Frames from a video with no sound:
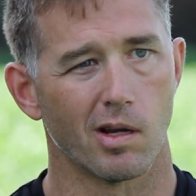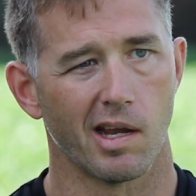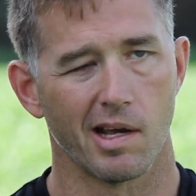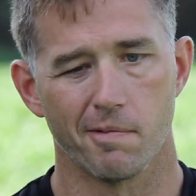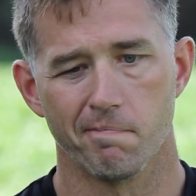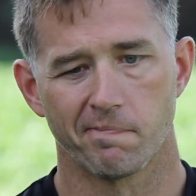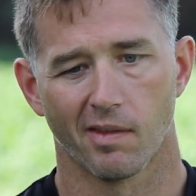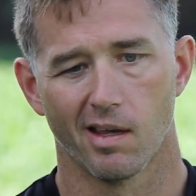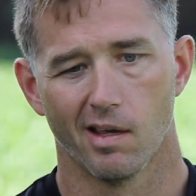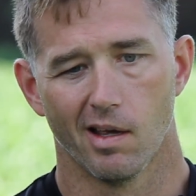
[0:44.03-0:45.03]
And
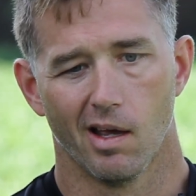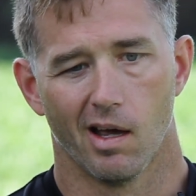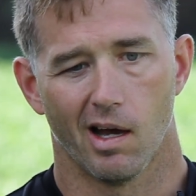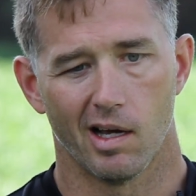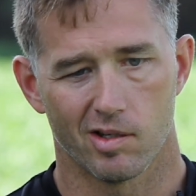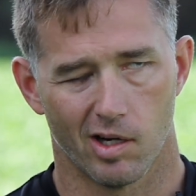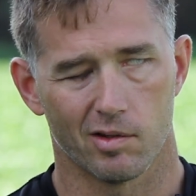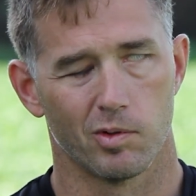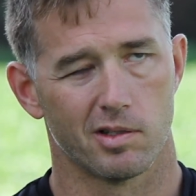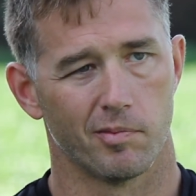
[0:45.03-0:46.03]
I
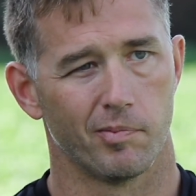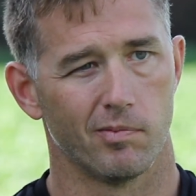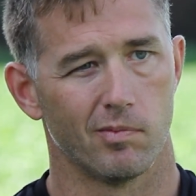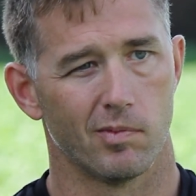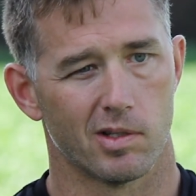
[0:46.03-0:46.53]
talked with some